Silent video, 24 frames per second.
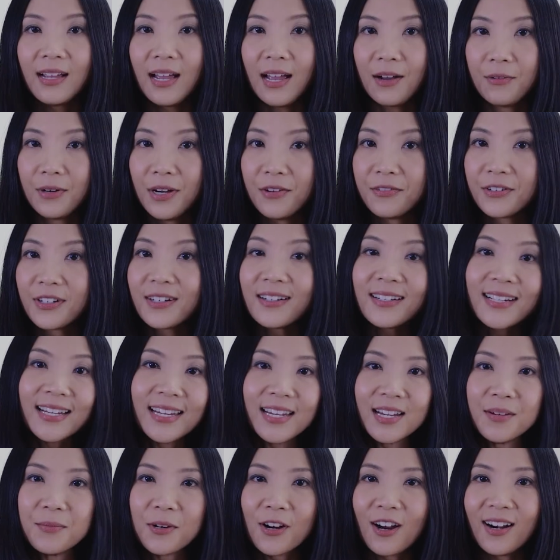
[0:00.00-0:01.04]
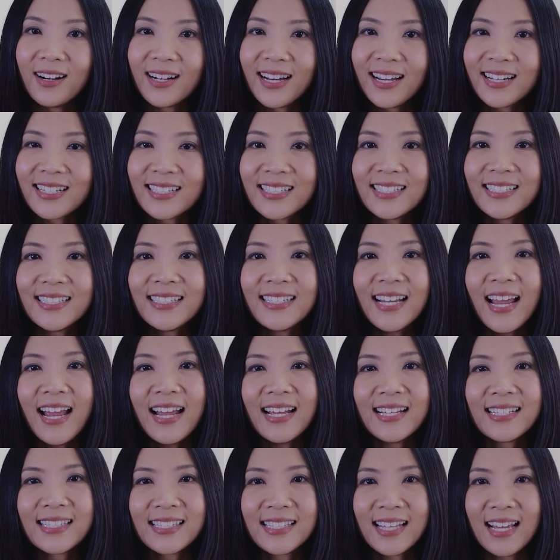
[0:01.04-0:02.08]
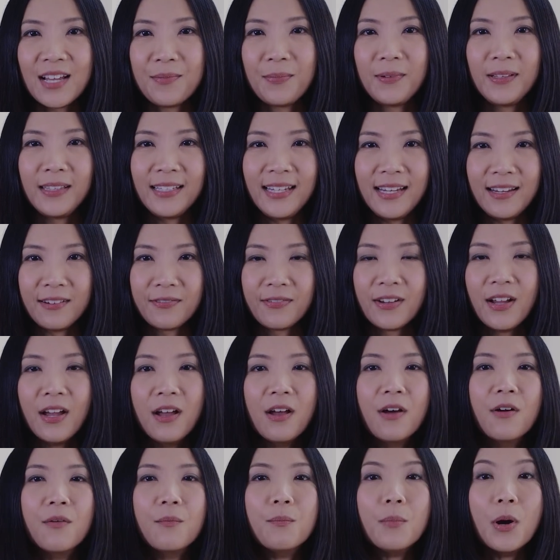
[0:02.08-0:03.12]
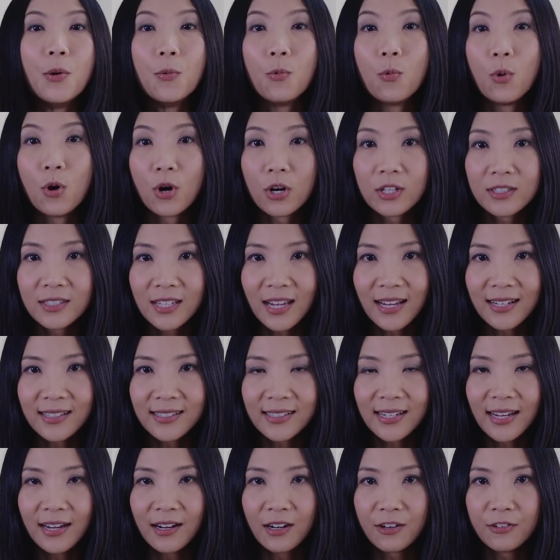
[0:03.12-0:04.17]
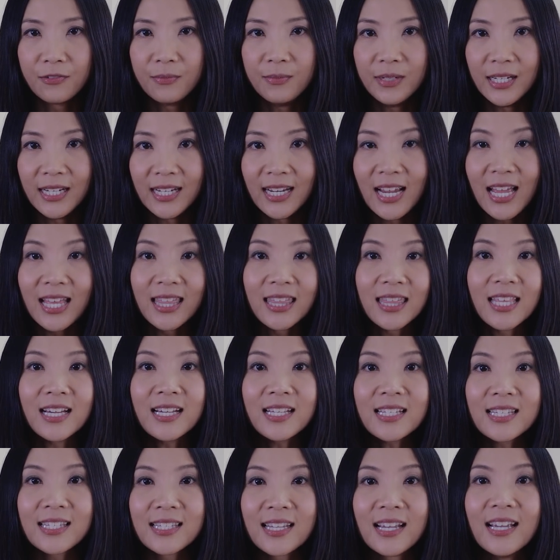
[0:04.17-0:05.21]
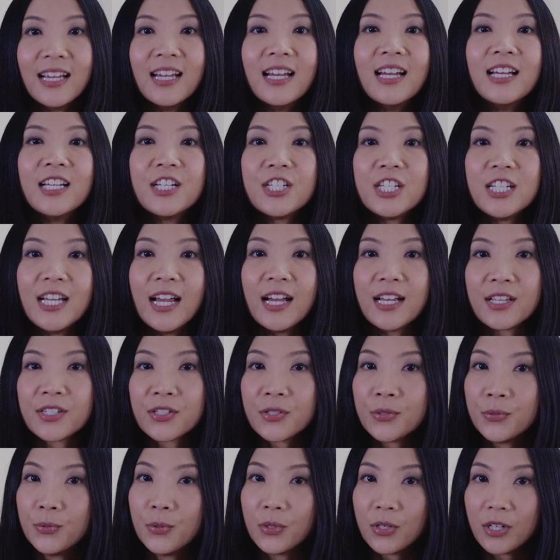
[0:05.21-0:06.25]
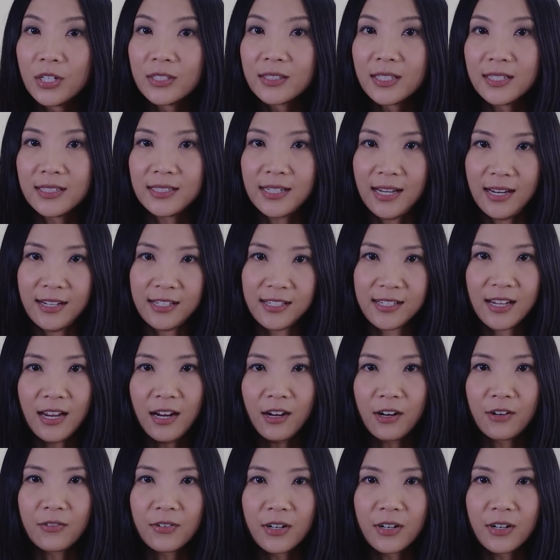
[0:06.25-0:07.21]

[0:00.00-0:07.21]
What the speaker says: However, Kim Kardashian has that belief, my world takes care of me, and thus she has a world that takes care of